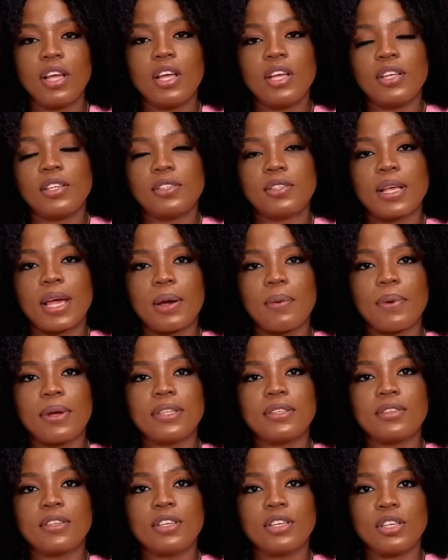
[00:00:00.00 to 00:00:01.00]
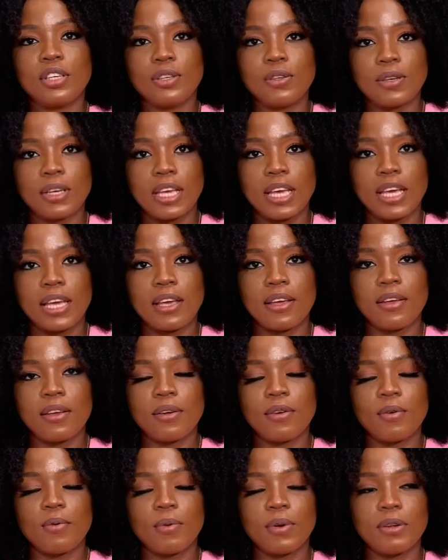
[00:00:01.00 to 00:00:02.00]
So I went to the UK
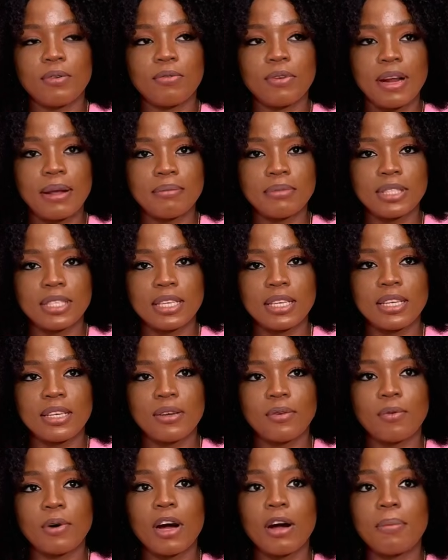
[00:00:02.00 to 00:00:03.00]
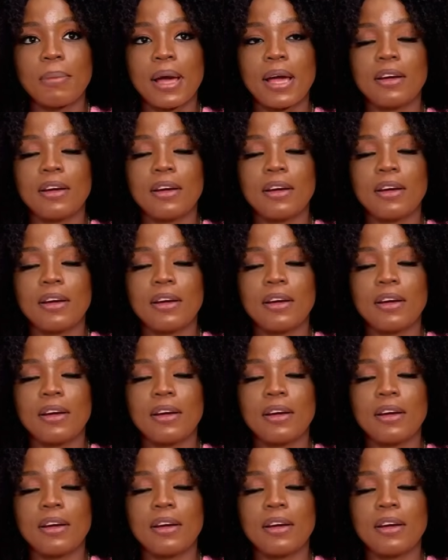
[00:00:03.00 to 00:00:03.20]
with Ramsey while my